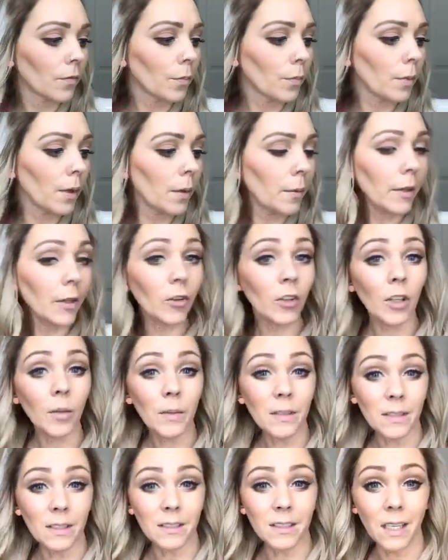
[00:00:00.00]
BB cream
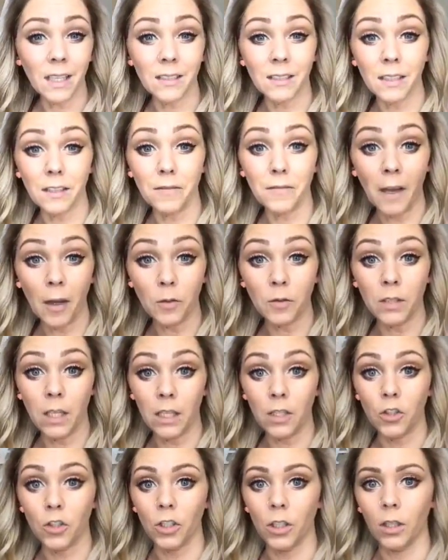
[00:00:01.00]
is a tinted
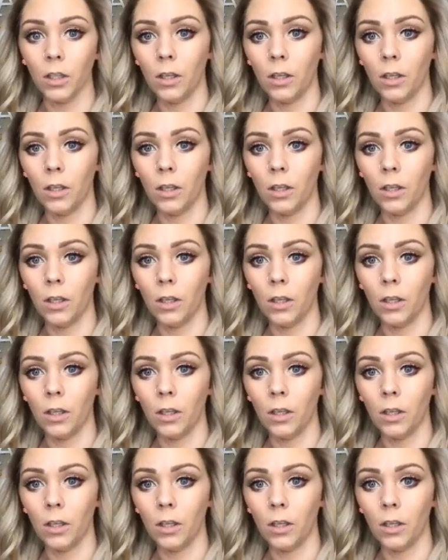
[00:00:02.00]
foundation.